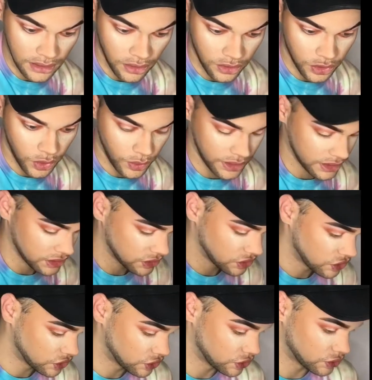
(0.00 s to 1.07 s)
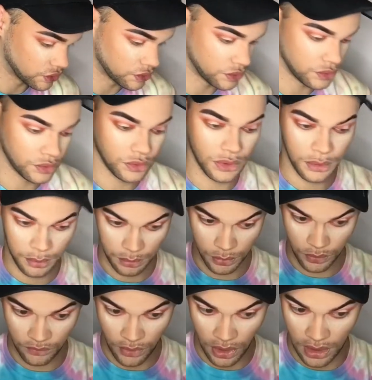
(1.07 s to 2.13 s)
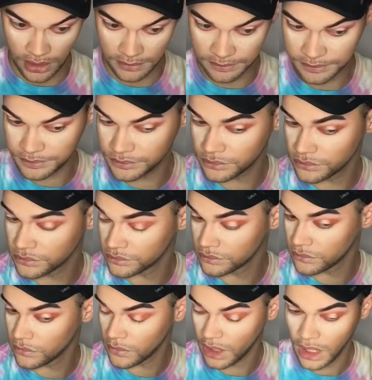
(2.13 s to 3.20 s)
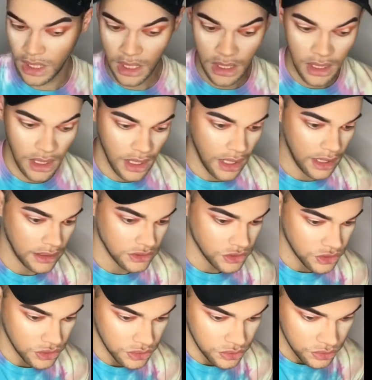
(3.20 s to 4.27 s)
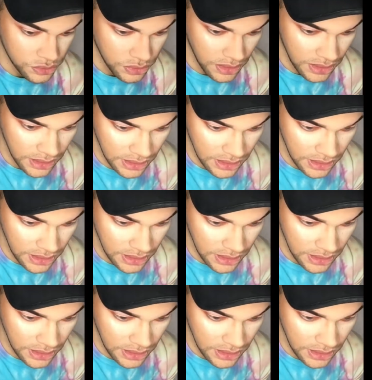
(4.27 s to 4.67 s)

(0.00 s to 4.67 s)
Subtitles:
are going to move on and do a